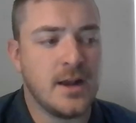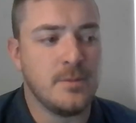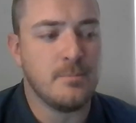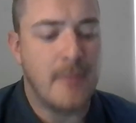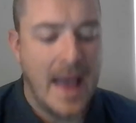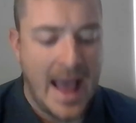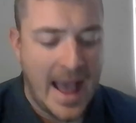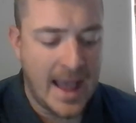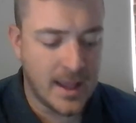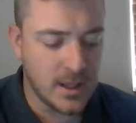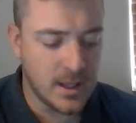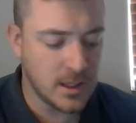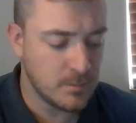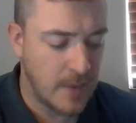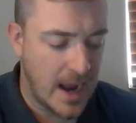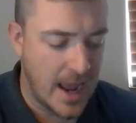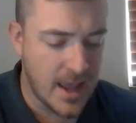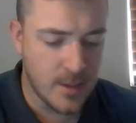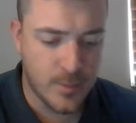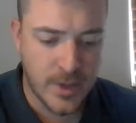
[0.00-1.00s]
done matte.
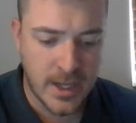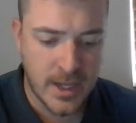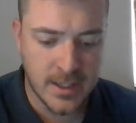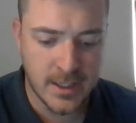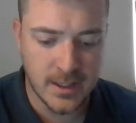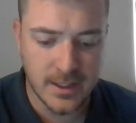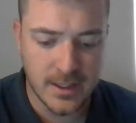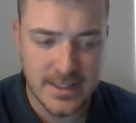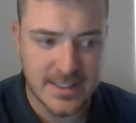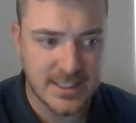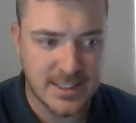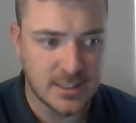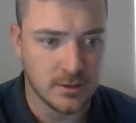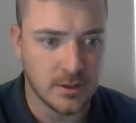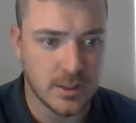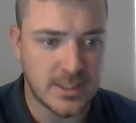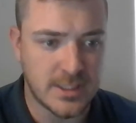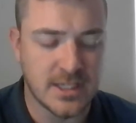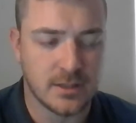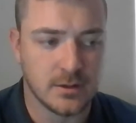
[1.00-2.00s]
In my opinion, it
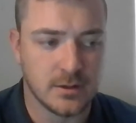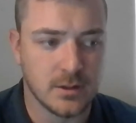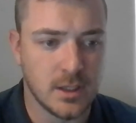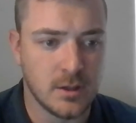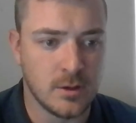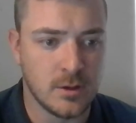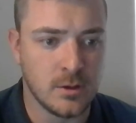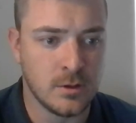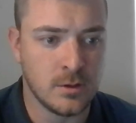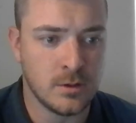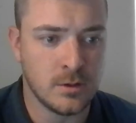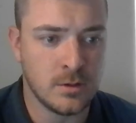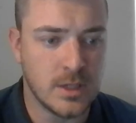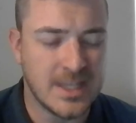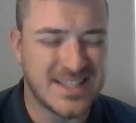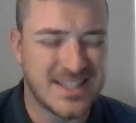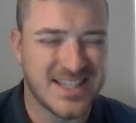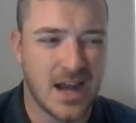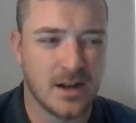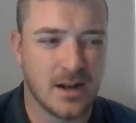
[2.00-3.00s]
still looks
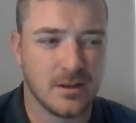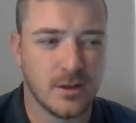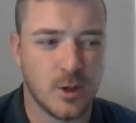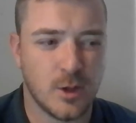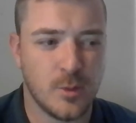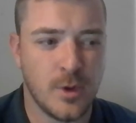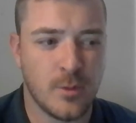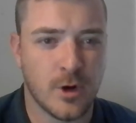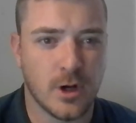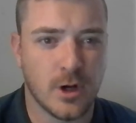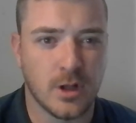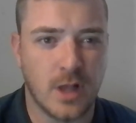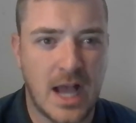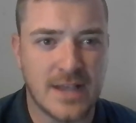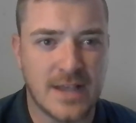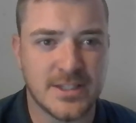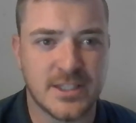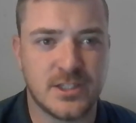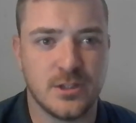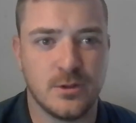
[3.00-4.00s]
it's got a little bit more
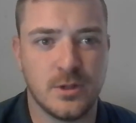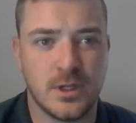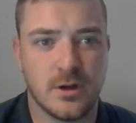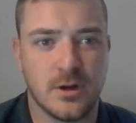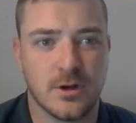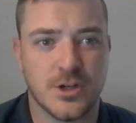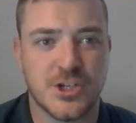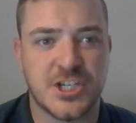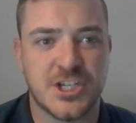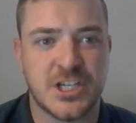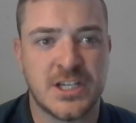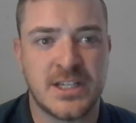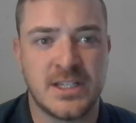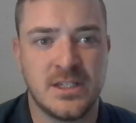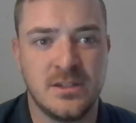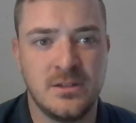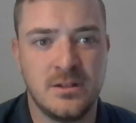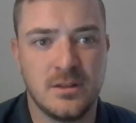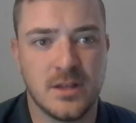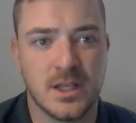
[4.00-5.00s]
gloss to it or
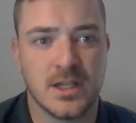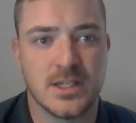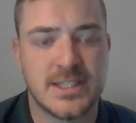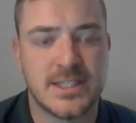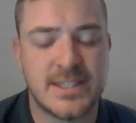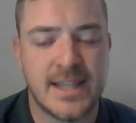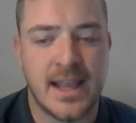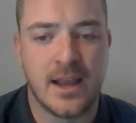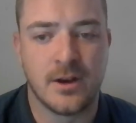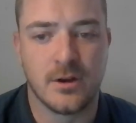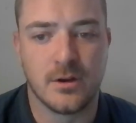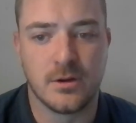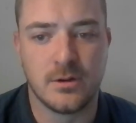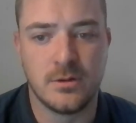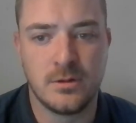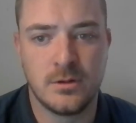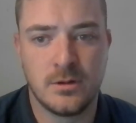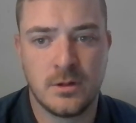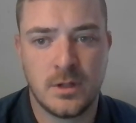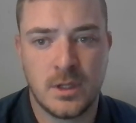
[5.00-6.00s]
sheen than a
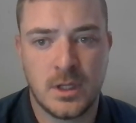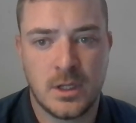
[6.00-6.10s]
standard.